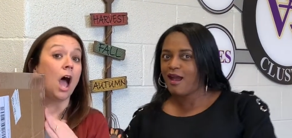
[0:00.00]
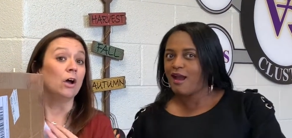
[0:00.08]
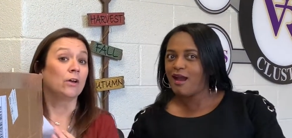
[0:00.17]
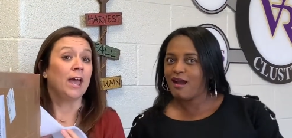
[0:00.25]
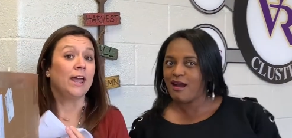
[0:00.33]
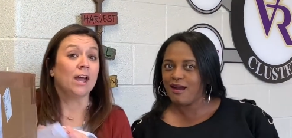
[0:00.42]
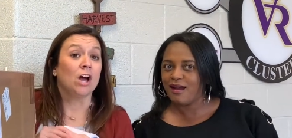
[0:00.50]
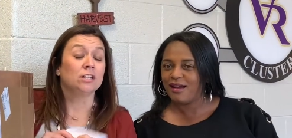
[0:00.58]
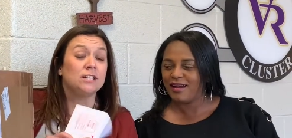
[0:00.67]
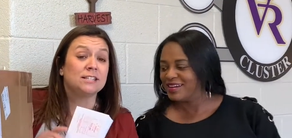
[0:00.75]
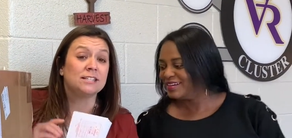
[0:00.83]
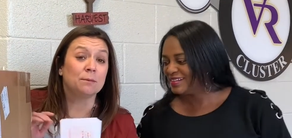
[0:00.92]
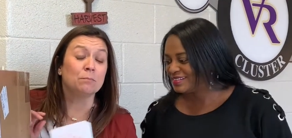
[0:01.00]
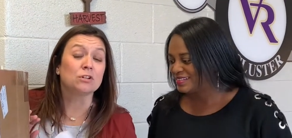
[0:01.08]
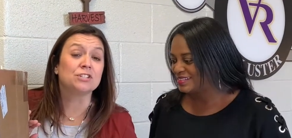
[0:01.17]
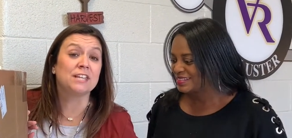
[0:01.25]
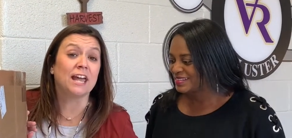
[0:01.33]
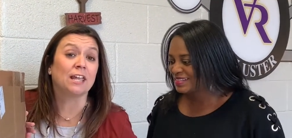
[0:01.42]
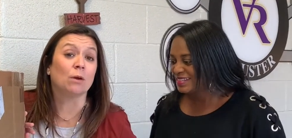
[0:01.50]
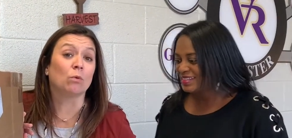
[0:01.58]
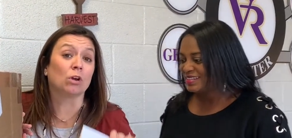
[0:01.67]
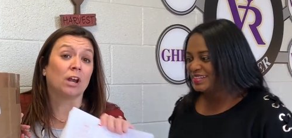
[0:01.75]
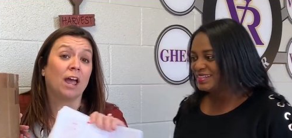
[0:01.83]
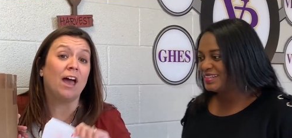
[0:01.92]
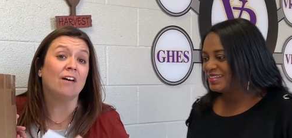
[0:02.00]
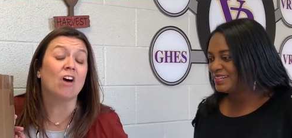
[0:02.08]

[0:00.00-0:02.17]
Speaker 1: Okay, on December 2nd, we're going to have